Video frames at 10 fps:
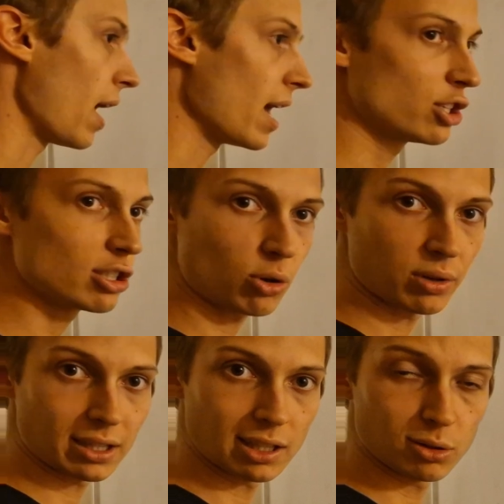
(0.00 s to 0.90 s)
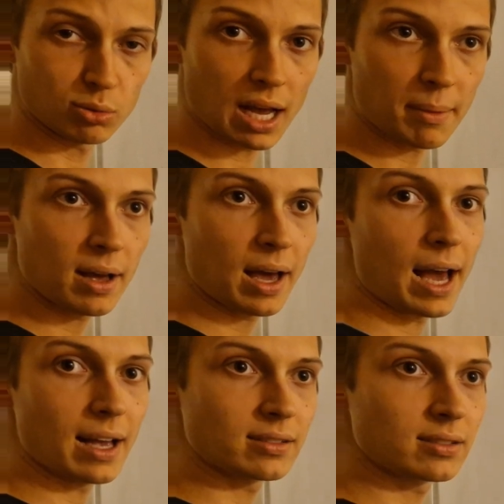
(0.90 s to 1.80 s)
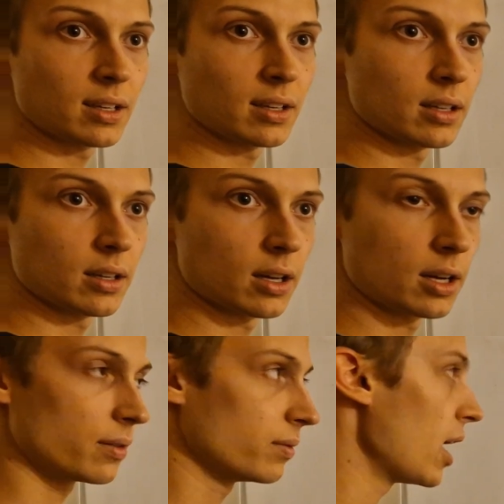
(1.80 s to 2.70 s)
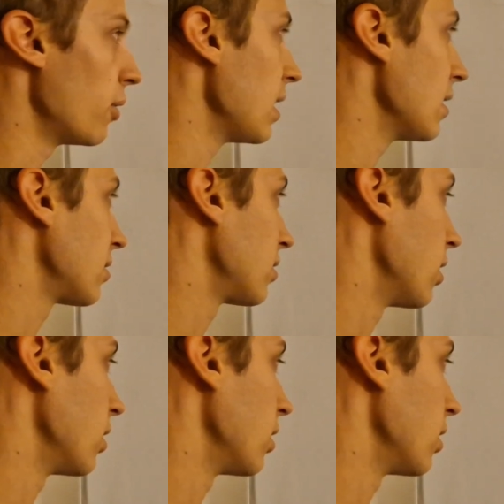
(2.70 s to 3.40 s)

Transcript: edges connected to them as there is